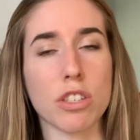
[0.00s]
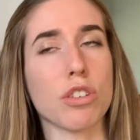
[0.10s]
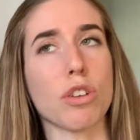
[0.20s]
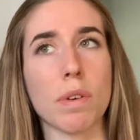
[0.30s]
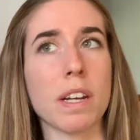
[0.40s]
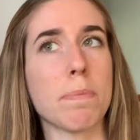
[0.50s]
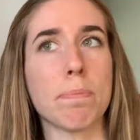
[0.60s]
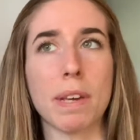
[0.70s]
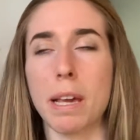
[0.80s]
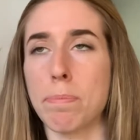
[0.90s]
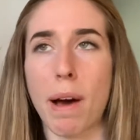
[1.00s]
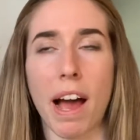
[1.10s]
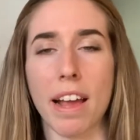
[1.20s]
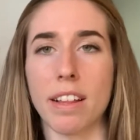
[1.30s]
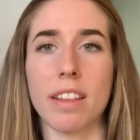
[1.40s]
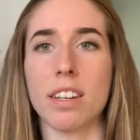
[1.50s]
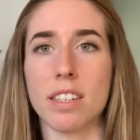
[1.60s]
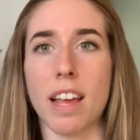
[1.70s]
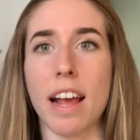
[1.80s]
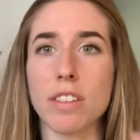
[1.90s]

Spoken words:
so you don't need to keep buying like the design.